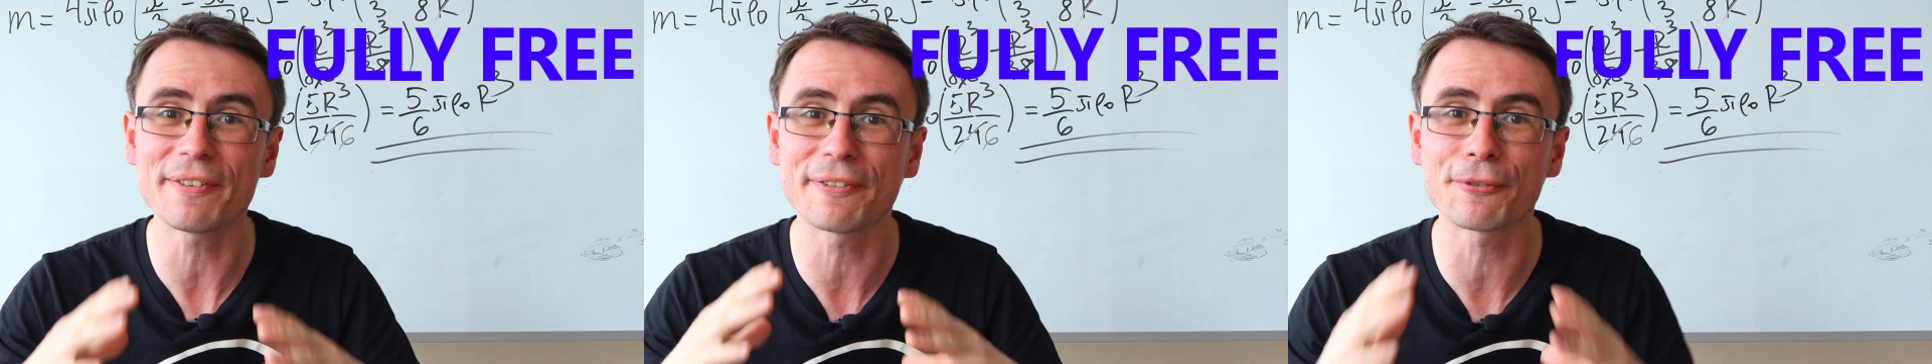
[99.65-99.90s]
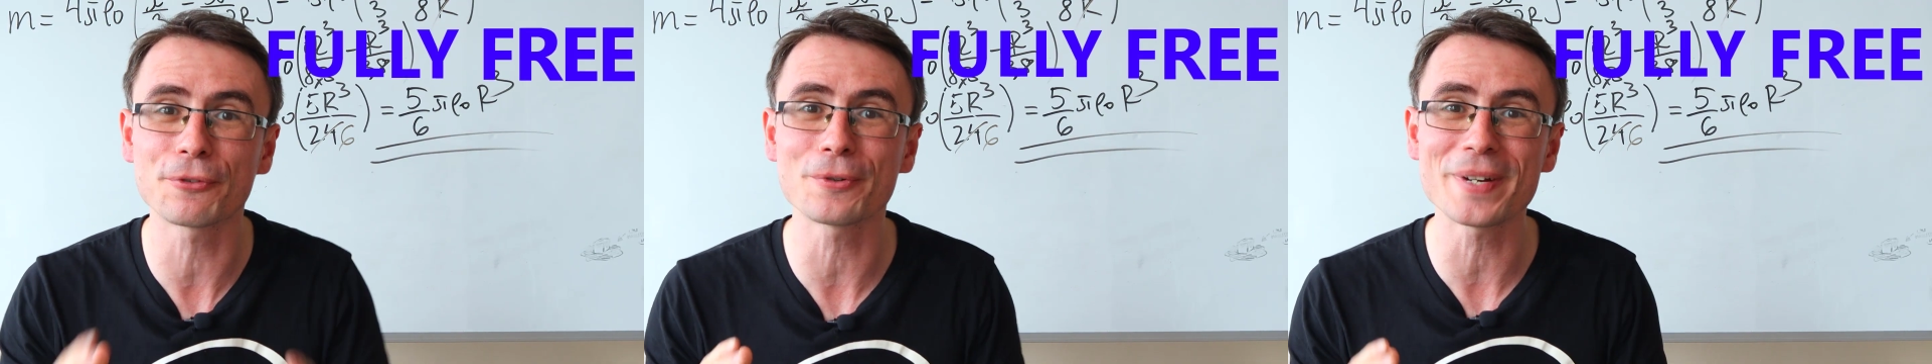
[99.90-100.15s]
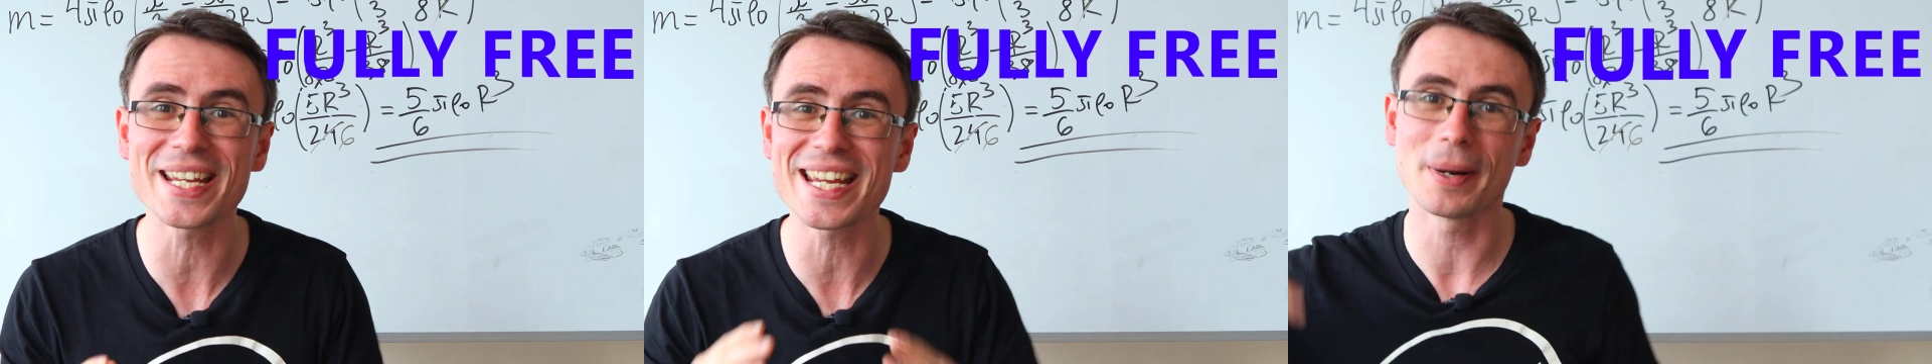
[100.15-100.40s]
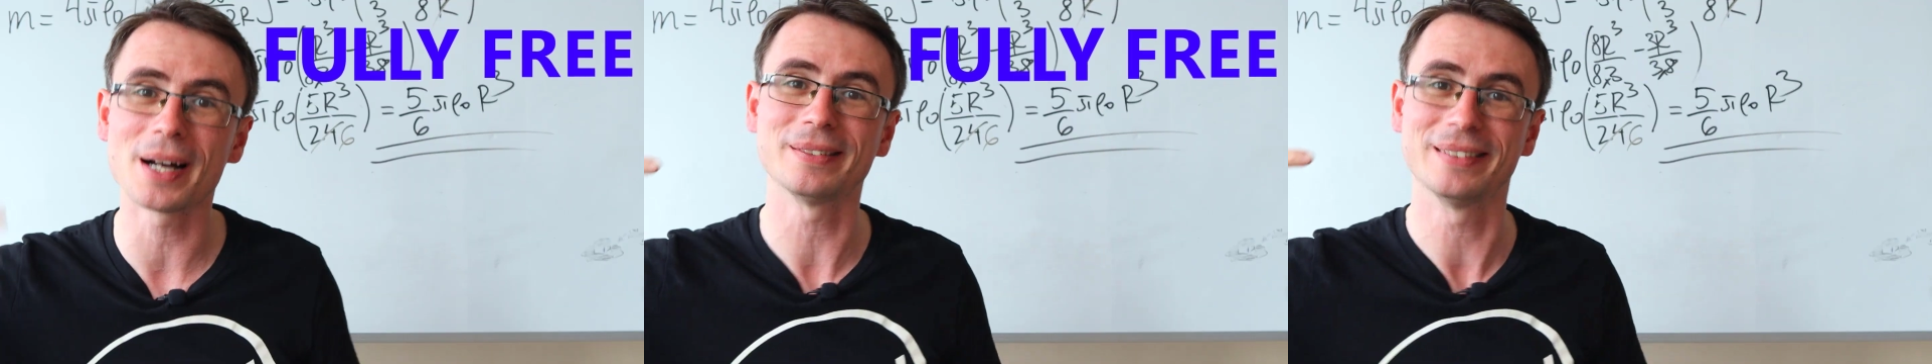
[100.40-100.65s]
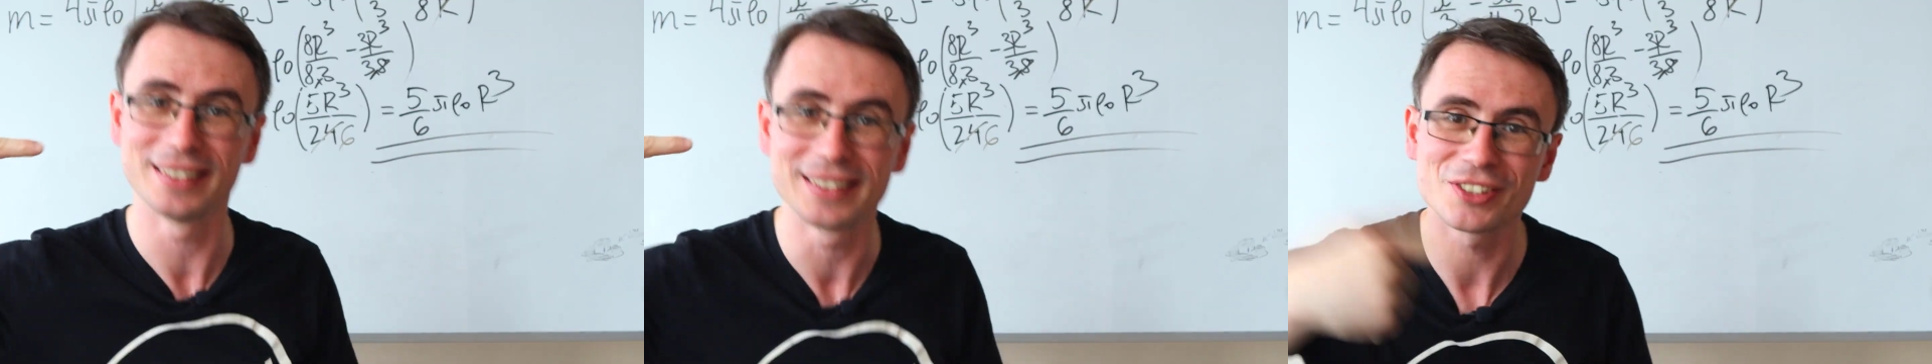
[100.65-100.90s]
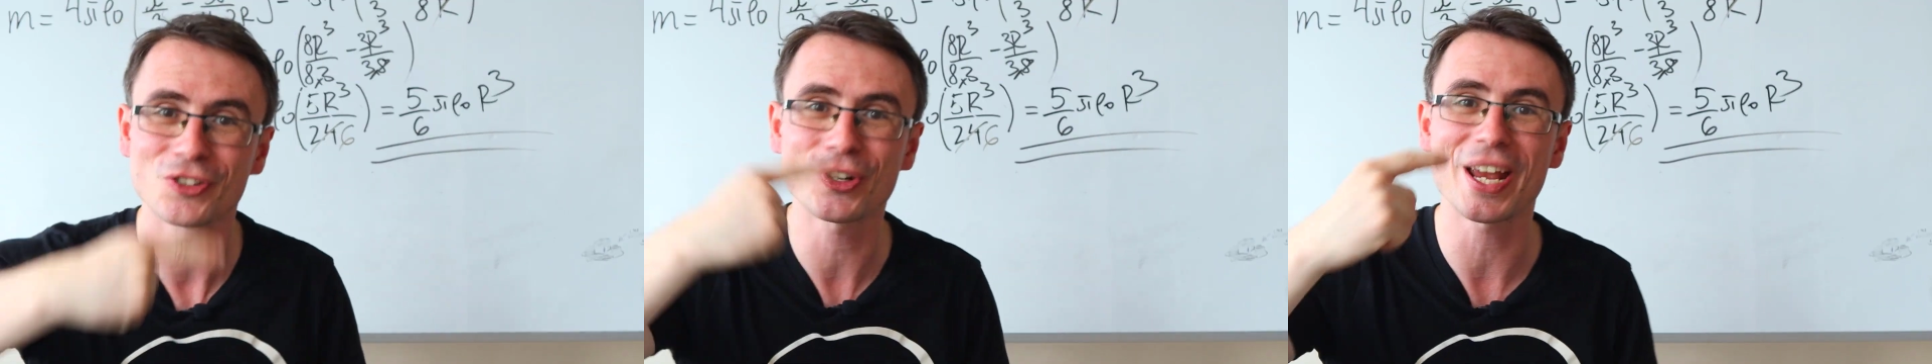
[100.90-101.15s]
free, well,
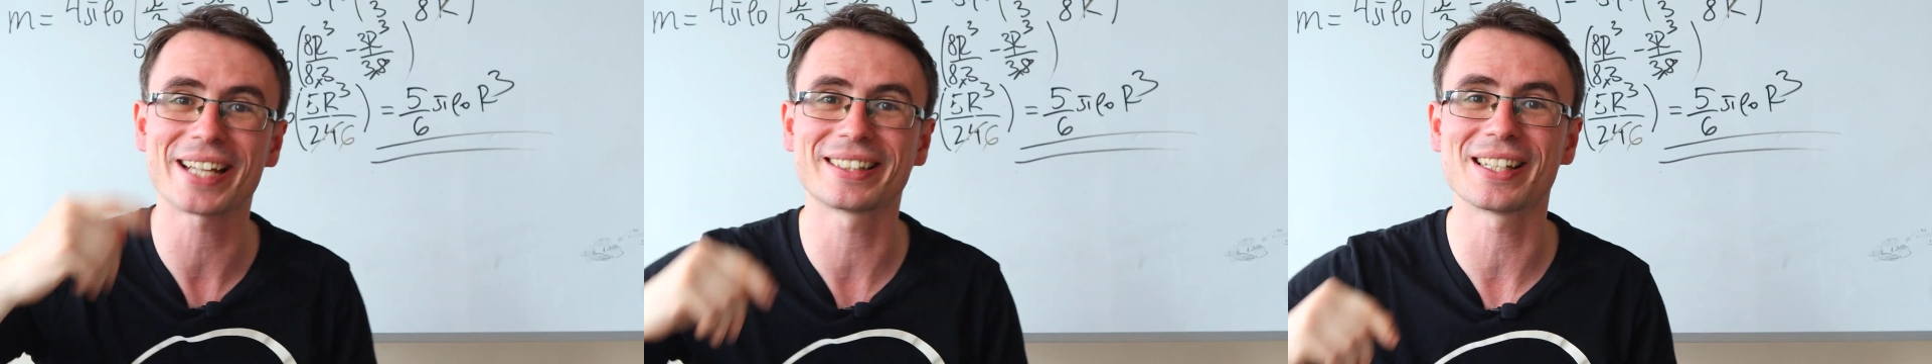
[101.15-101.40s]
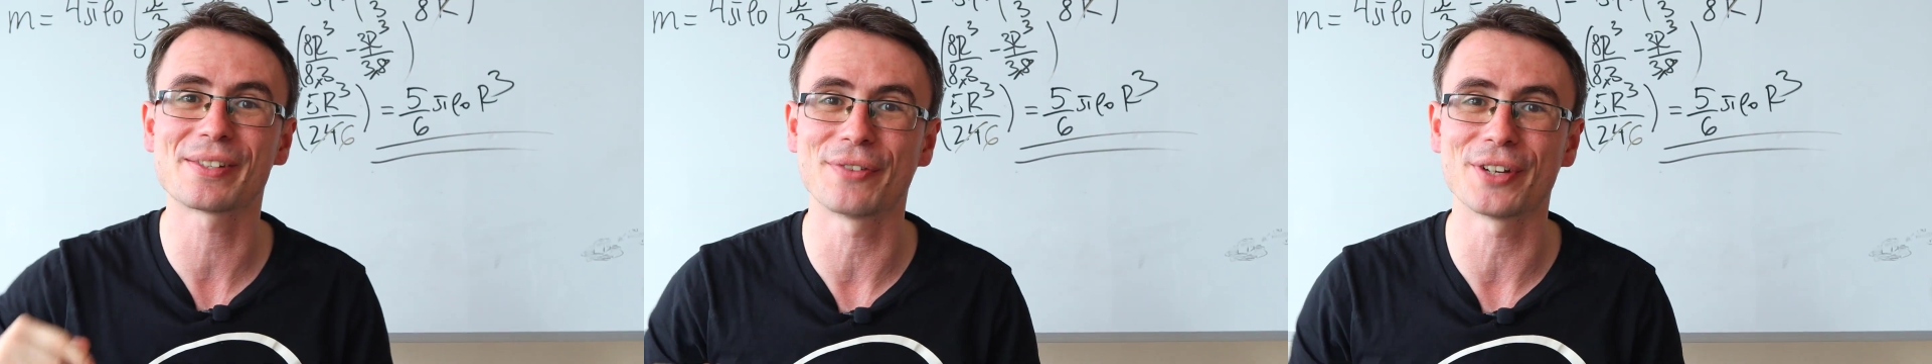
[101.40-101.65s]
check this